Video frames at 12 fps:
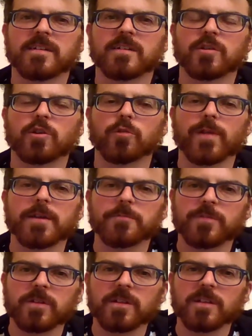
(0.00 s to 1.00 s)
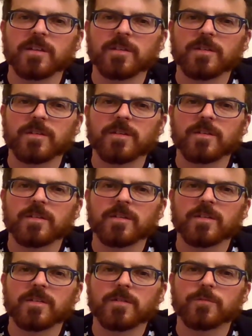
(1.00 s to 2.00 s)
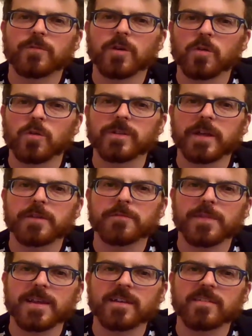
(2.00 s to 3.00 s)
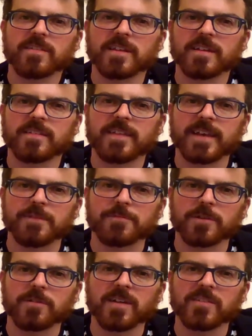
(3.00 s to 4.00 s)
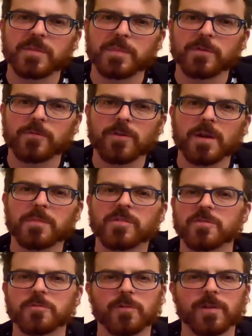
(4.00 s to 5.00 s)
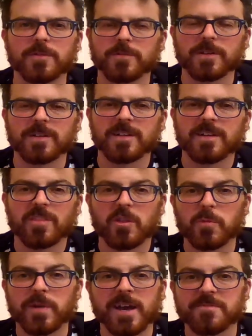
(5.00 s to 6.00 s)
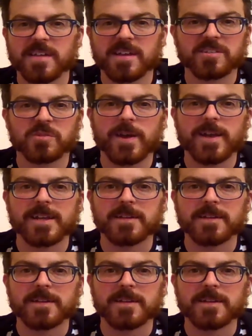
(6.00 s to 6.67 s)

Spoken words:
grateful for a whole lot of things that I'd taken for granted before. I'm so grateful that we have that swing.